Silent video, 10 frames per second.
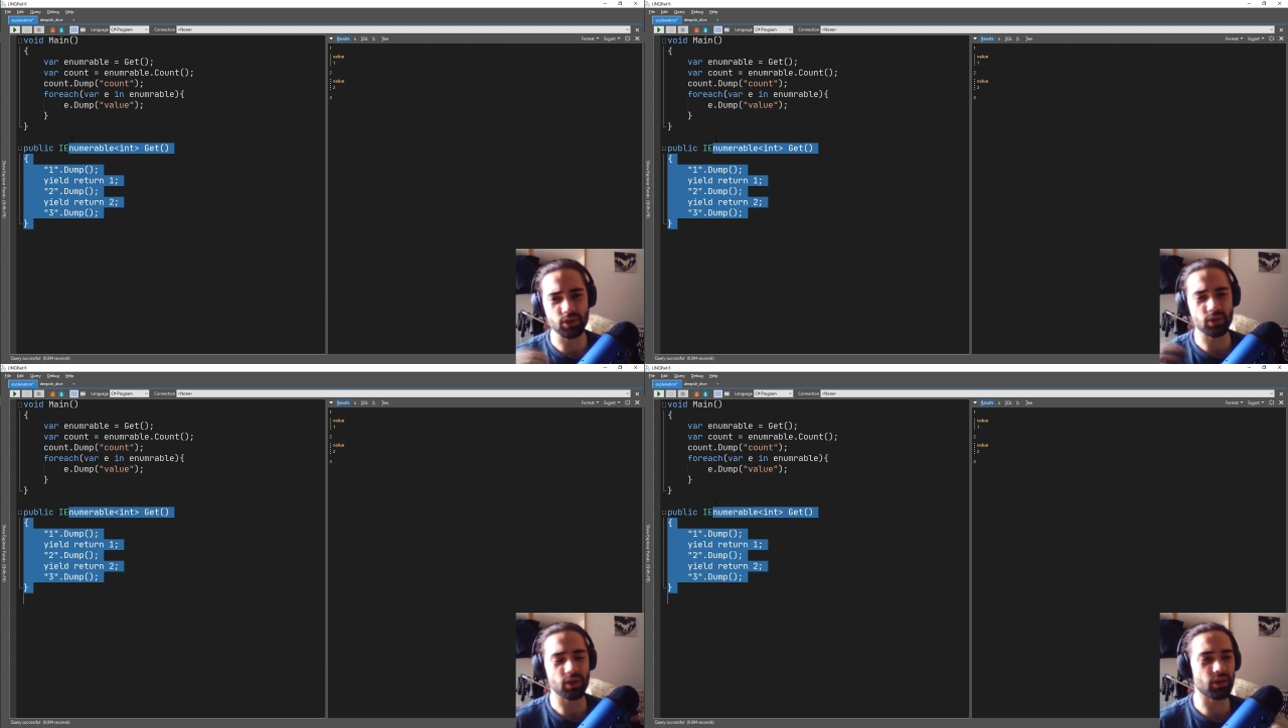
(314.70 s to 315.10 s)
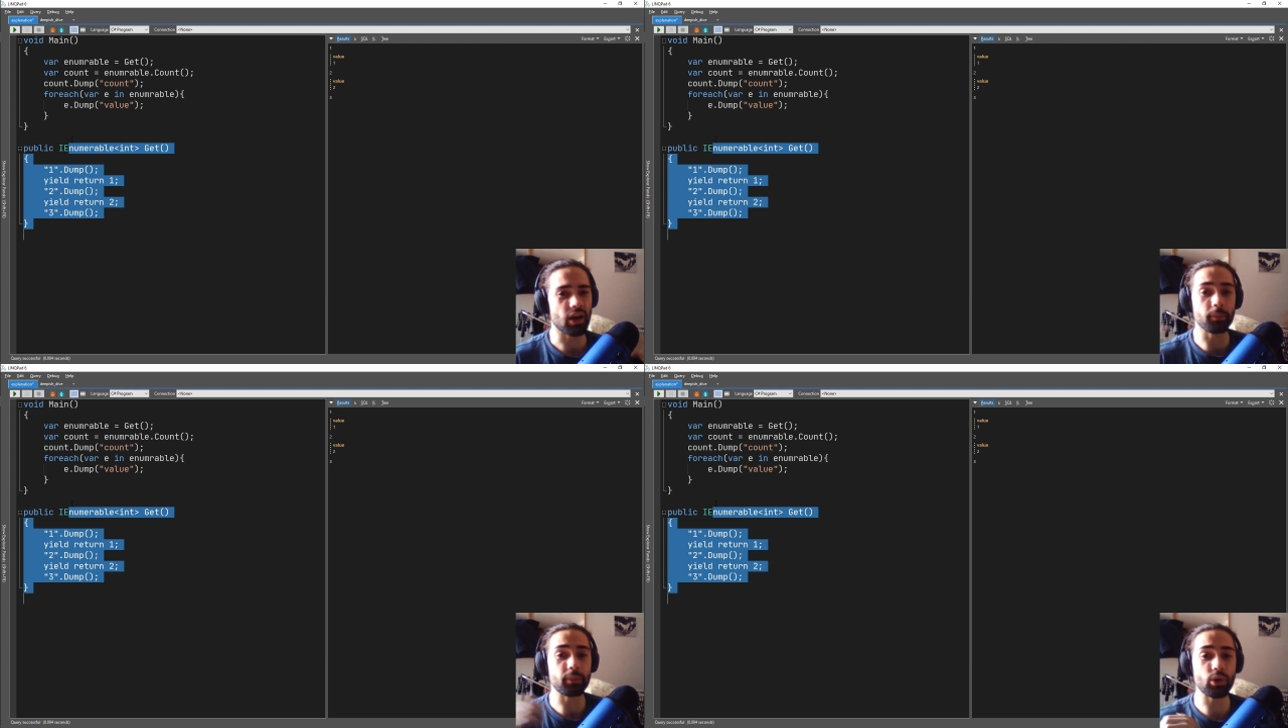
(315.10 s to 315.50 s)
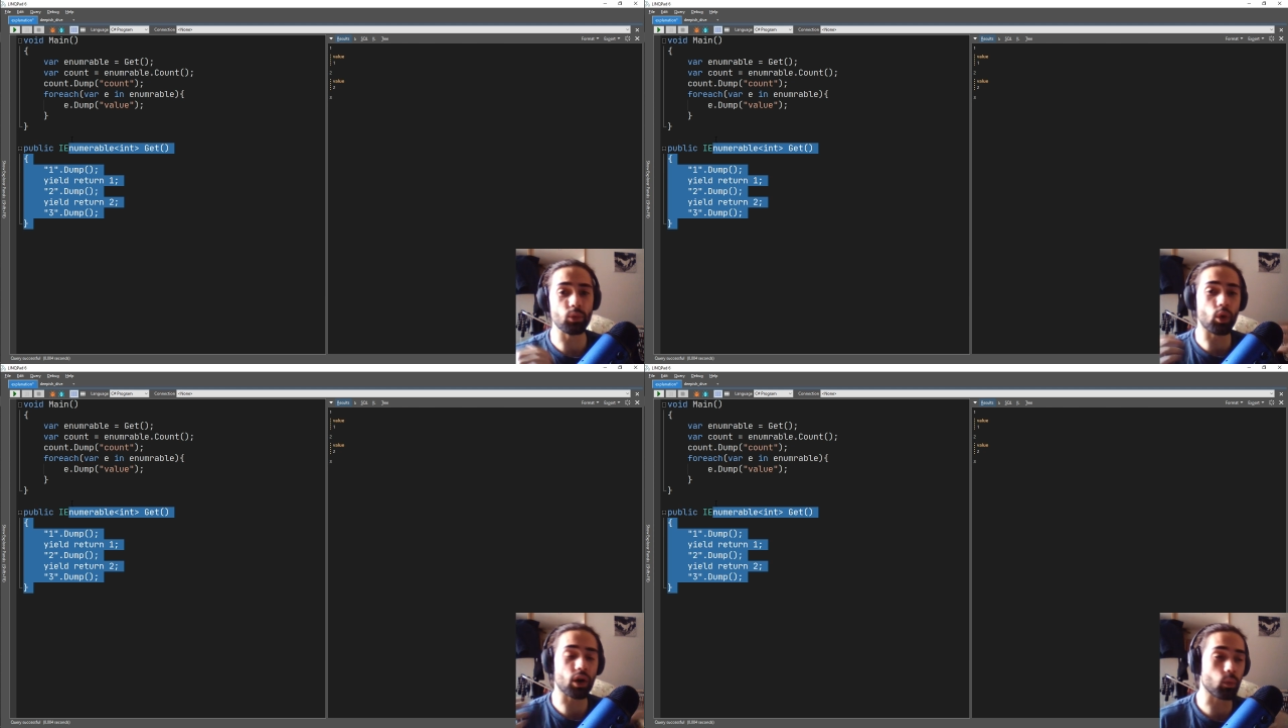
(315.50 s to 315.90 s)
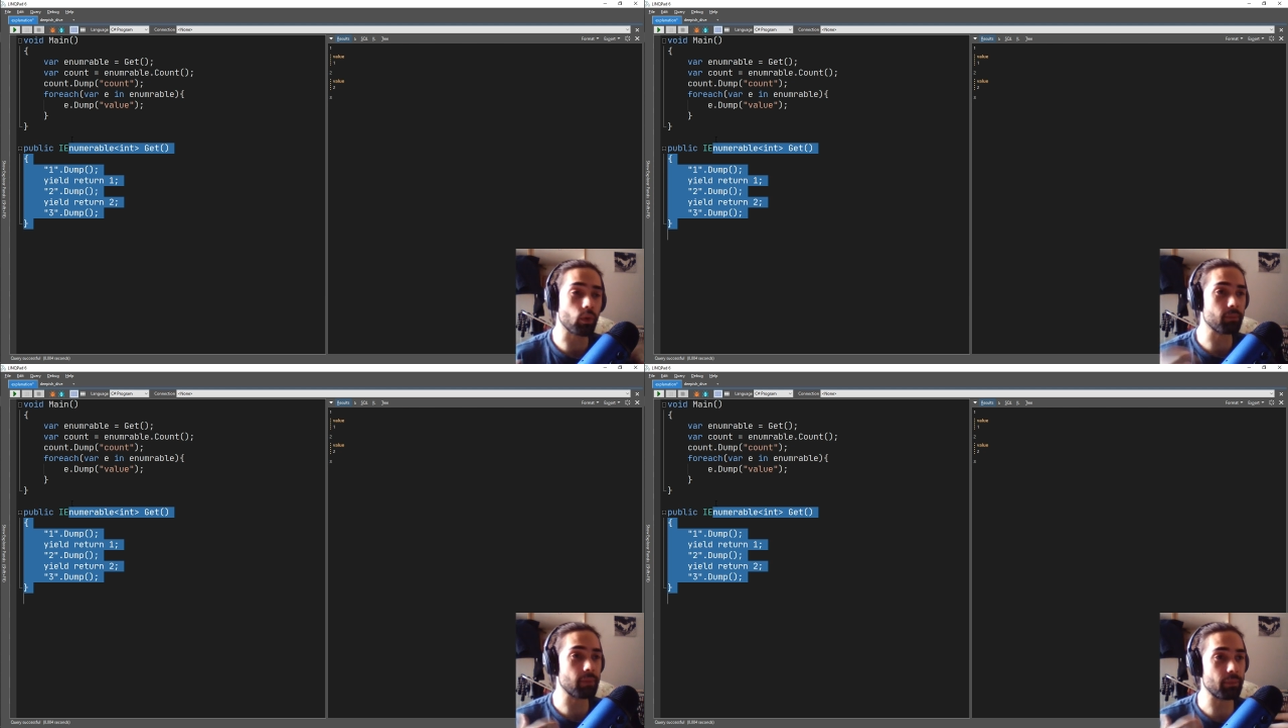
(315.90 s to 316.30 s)
to help you work
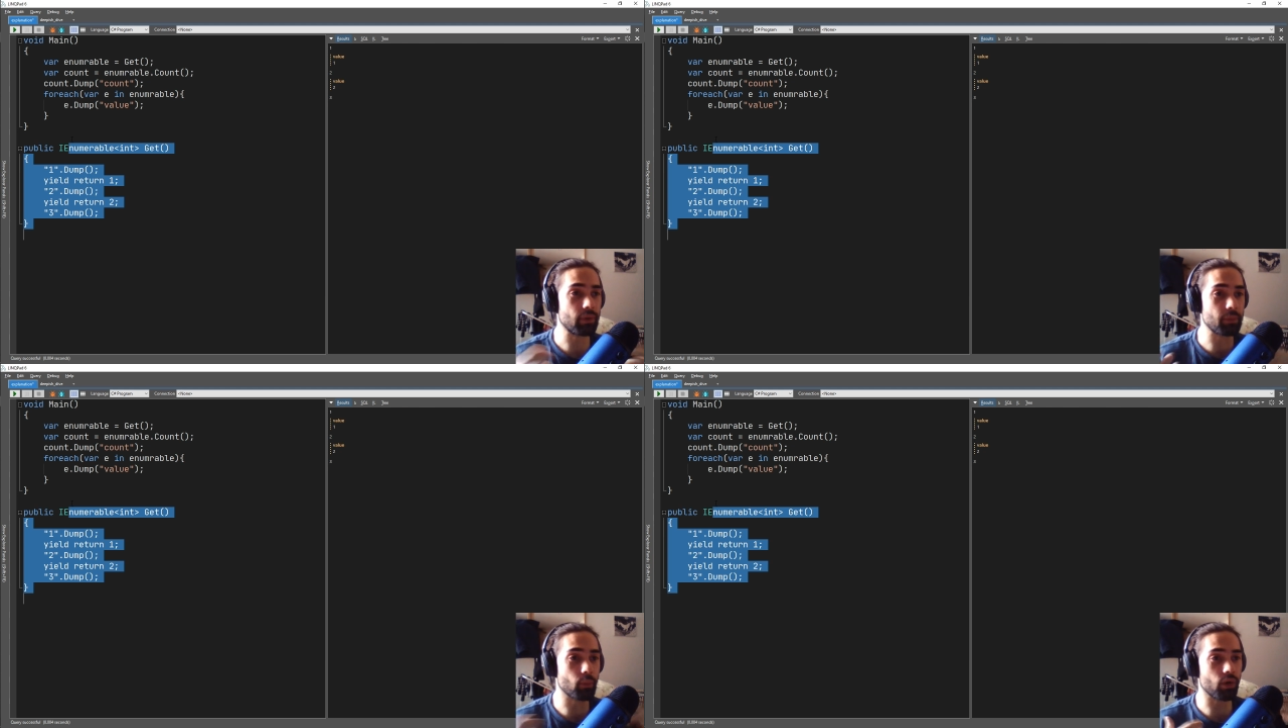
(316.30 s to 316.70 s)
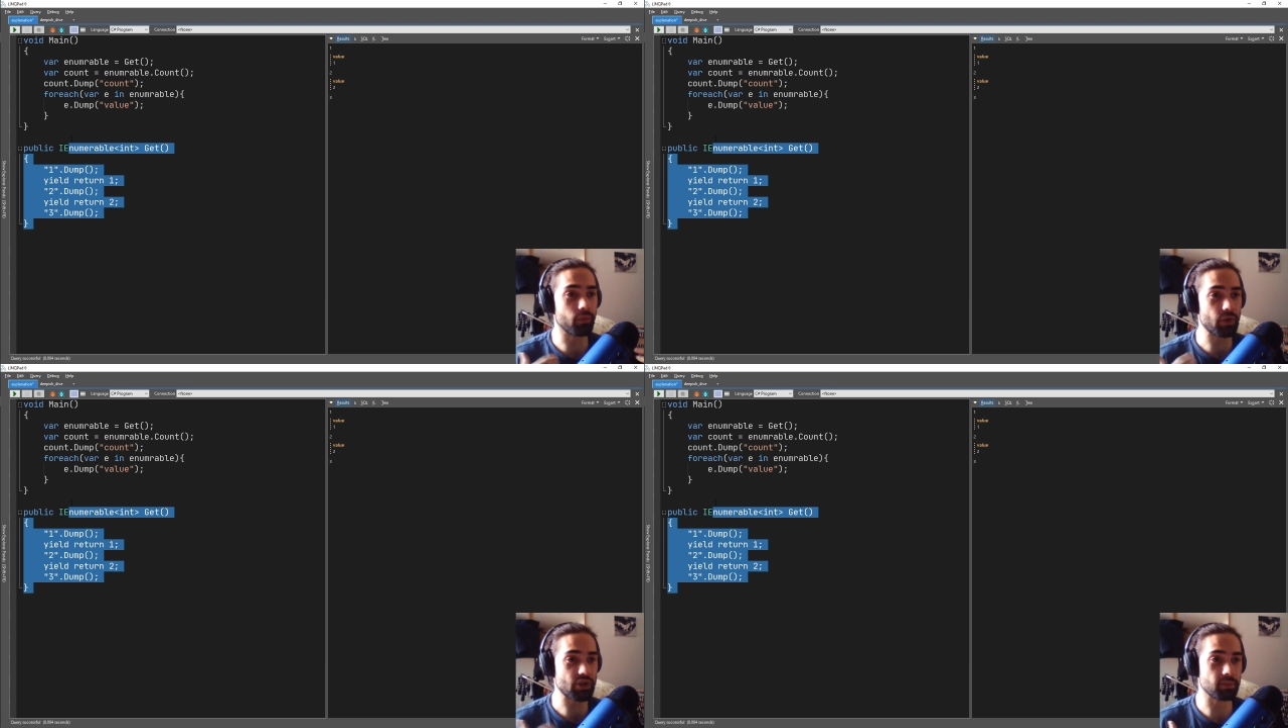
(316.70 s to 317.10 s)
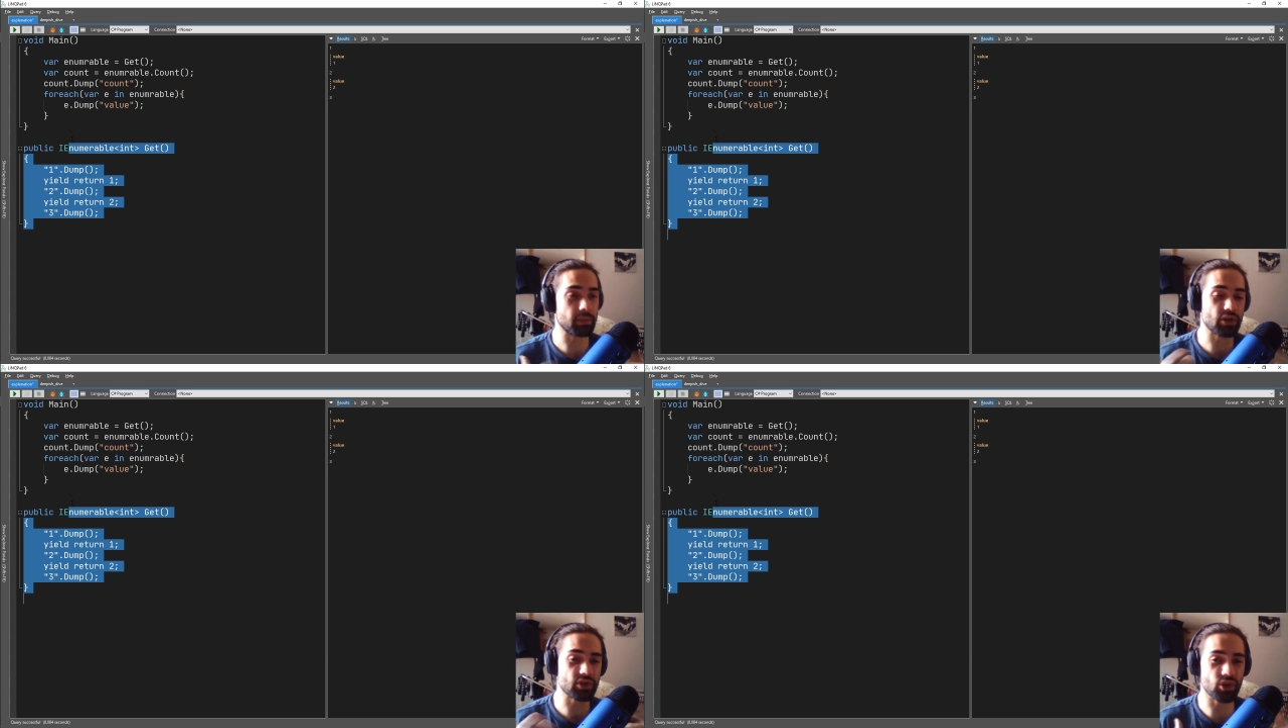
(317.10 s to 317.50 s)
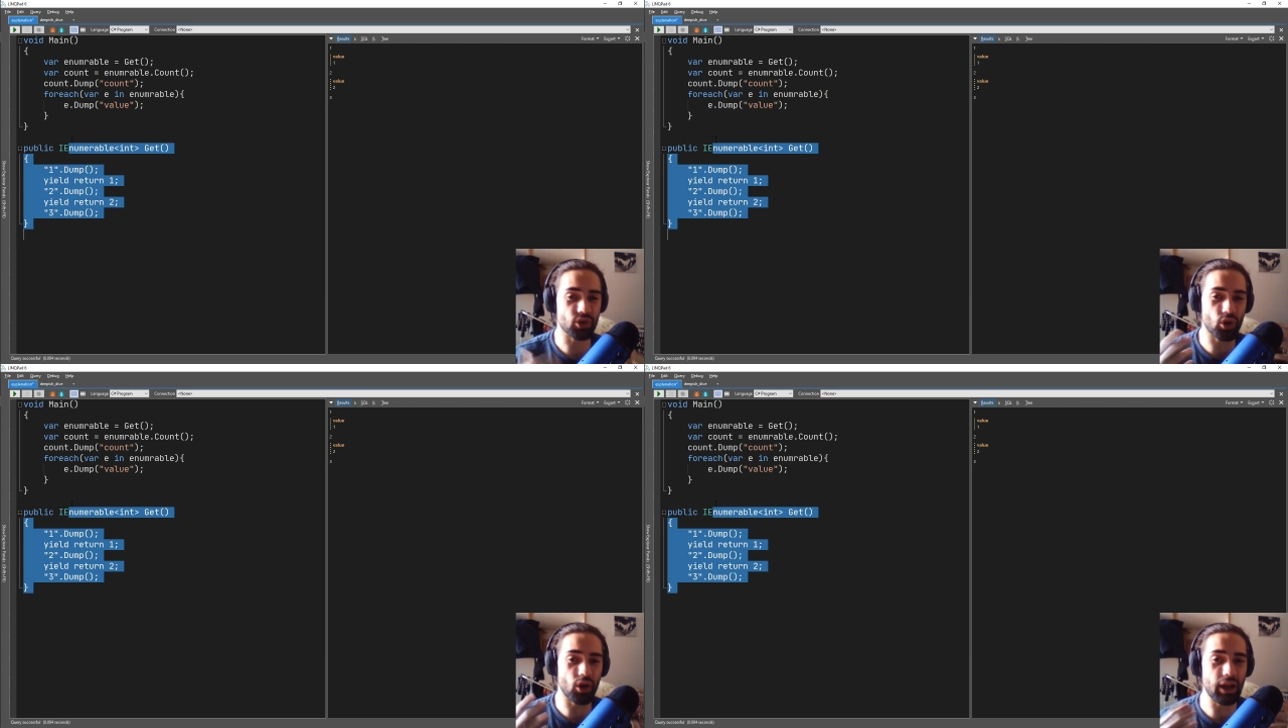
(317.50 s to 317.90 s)
with memory more efficient because you're not